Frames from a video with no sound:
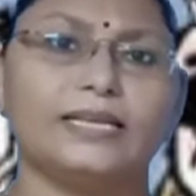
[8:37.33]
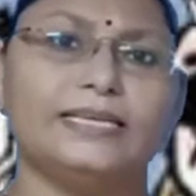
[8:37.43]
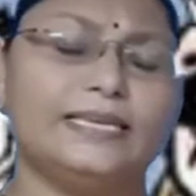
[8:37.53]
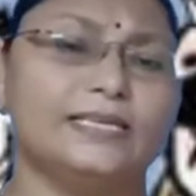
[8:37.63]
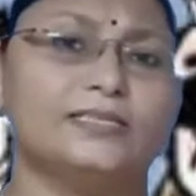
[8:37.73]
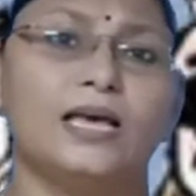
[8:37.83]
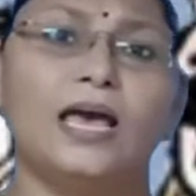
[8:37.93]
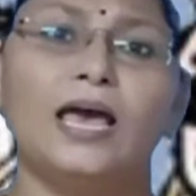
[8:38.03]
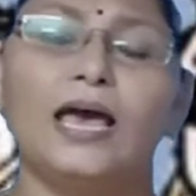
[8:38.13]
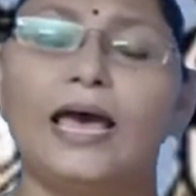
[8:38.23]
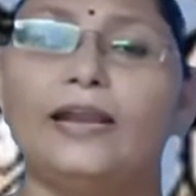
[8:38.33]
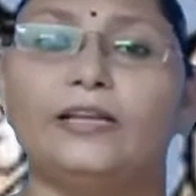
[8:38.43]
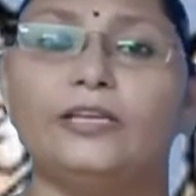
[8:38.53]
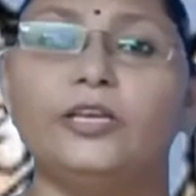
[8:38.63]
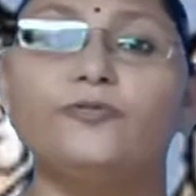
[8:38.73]
Yes.
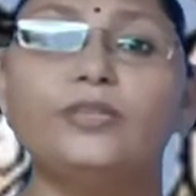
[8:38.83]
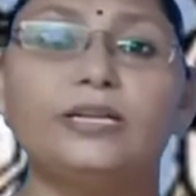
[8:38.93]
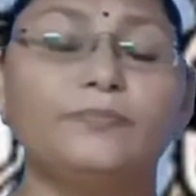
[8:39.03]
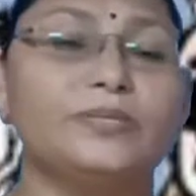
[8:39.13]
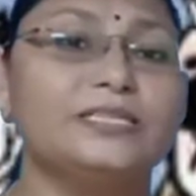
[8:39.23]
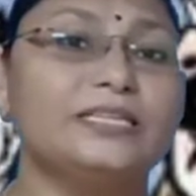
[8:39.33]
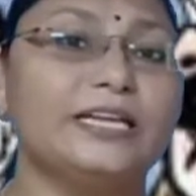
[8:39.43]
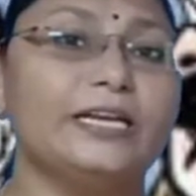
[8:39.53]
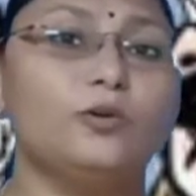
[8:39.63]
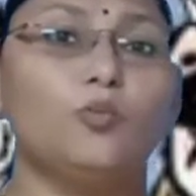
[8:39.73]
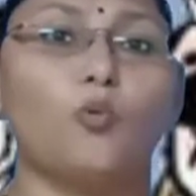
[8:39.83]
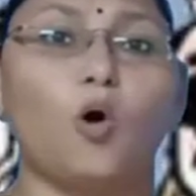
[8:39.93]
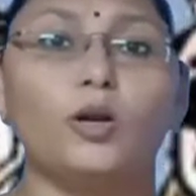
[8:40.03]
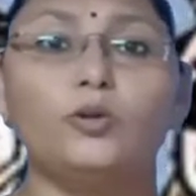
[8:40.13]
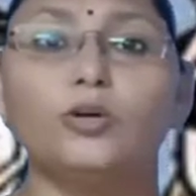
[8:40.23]
And if the representative
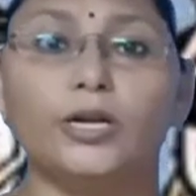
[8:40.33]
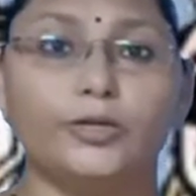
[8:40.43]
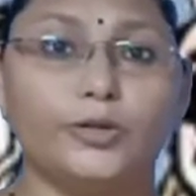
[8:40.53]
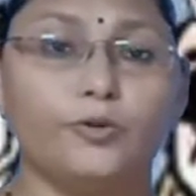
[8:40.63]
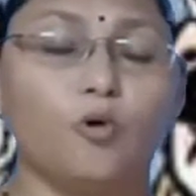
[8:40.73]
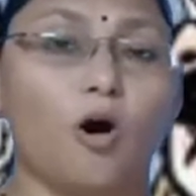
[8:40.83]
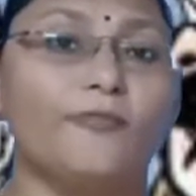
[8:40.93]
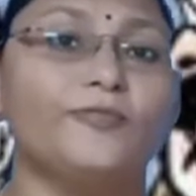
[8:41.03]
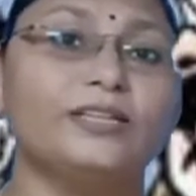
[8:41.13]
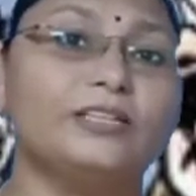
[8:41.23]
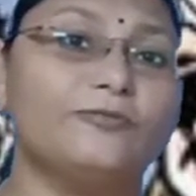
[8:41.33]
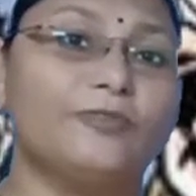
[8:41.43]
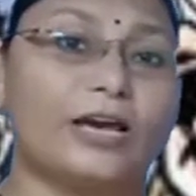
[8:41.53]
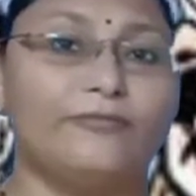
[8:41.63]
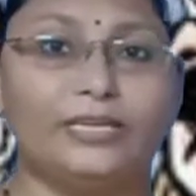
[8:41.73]
want to continue after the
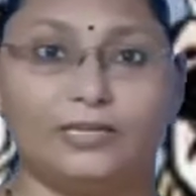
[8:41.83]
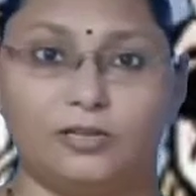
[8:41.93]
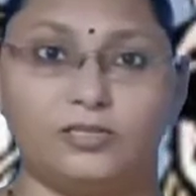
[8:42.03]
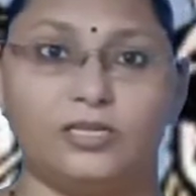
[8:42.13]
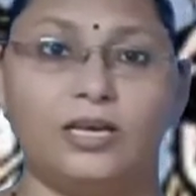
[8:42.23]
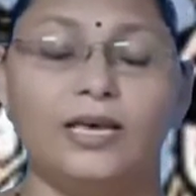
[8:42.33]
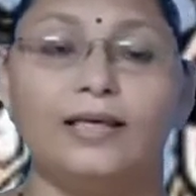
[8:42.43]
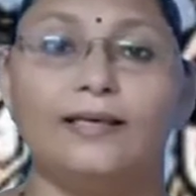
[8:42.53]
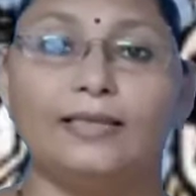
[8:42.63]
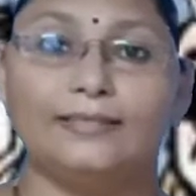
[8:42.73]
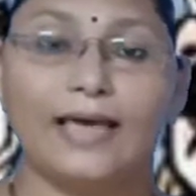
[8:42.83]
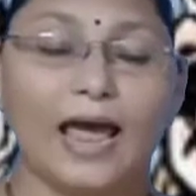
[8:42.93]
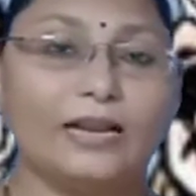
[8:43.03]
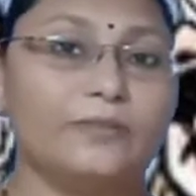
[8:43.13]
5 years, that